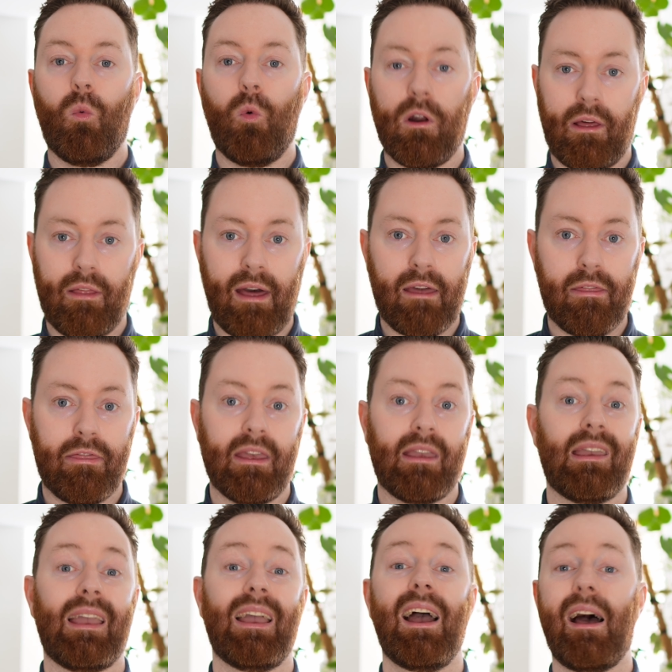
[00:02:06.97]
What are they
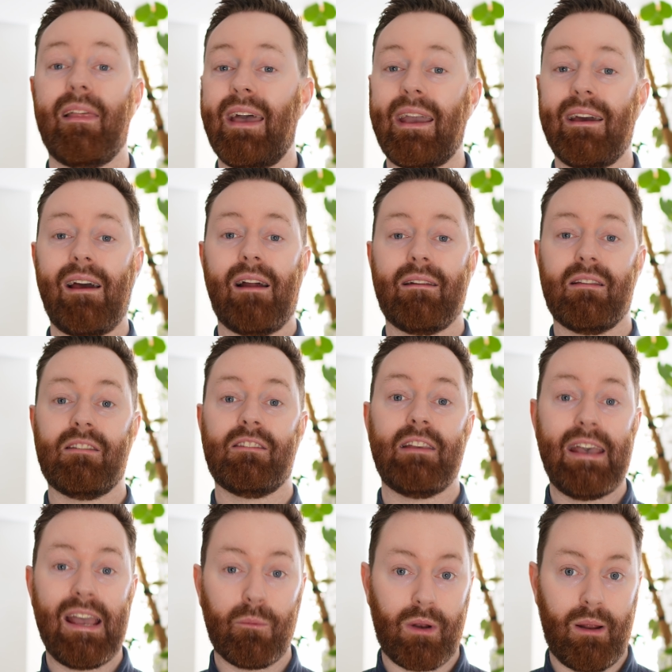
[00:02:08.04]
thinking? Are they going to
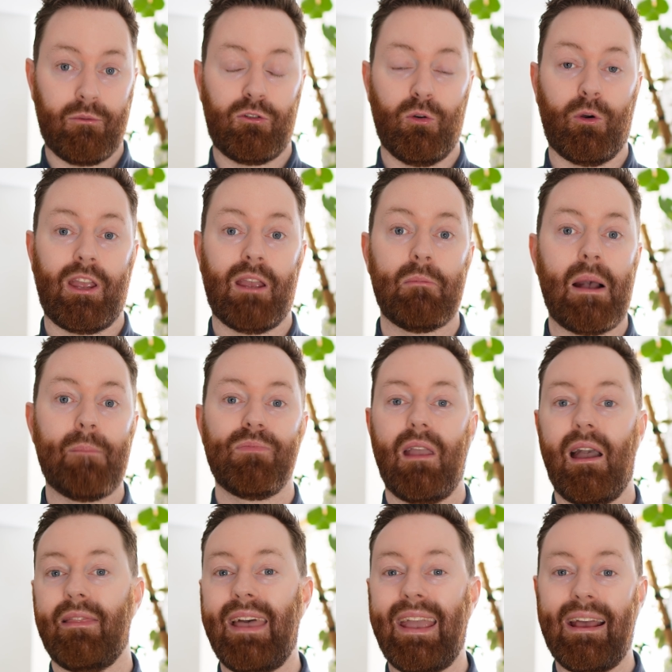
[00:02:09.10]
understand what I'm talking about?
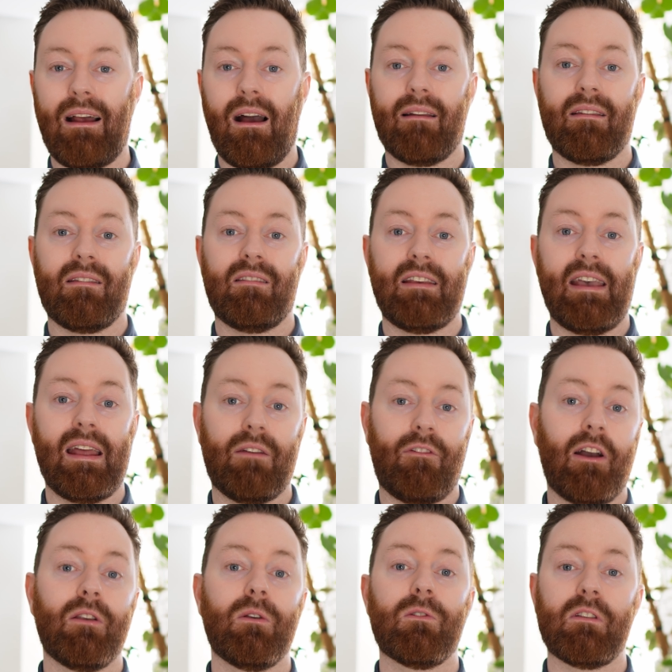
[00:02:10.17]
Are they going to understand if
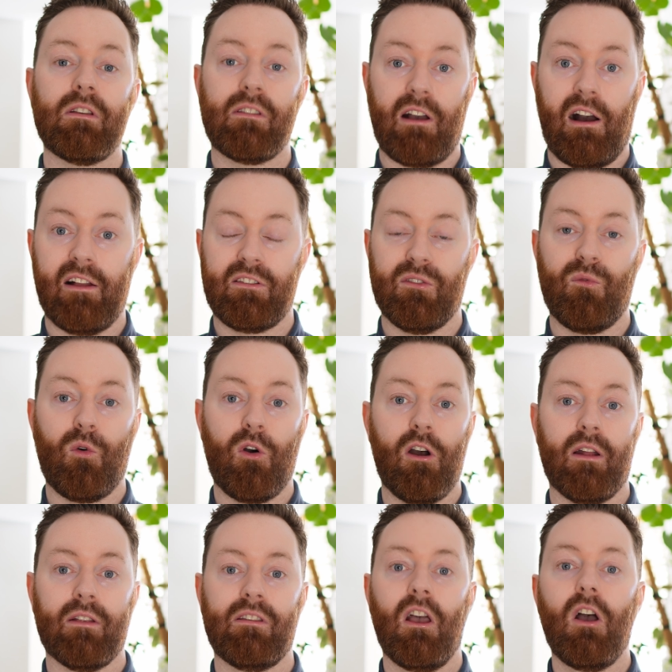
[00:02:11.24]
I use these kinds of
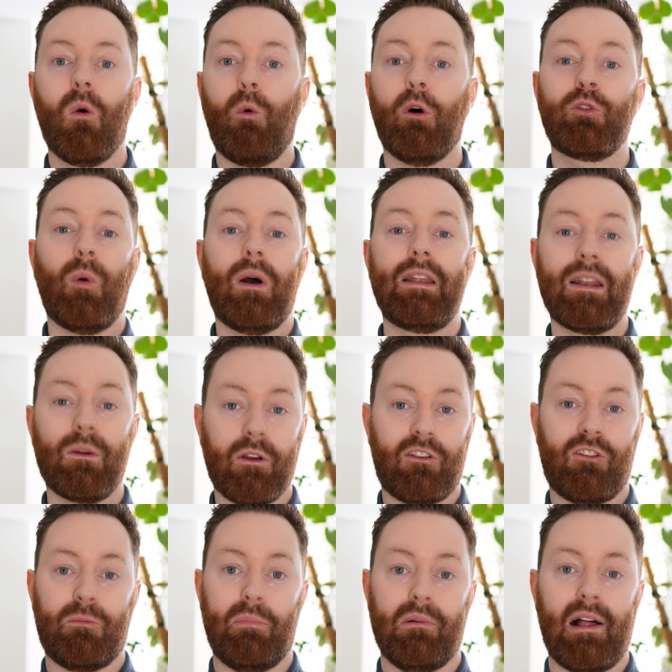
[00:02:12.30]
words? What do I need to
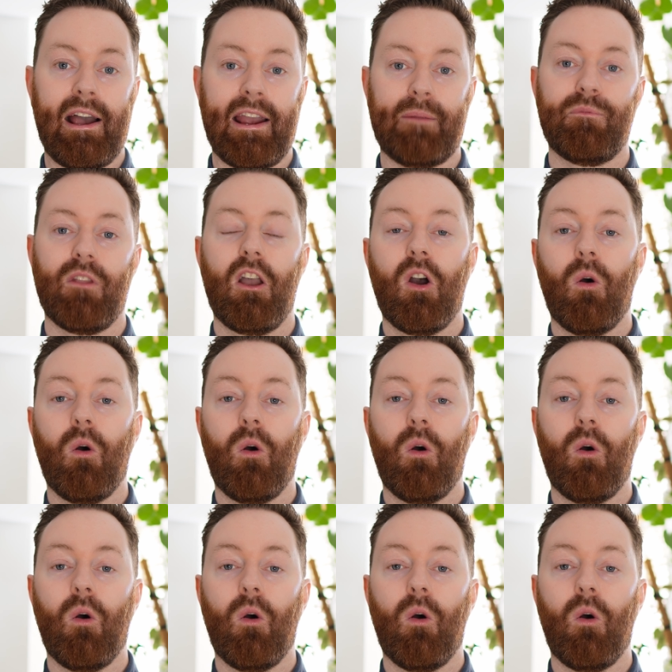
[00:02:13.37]
explain?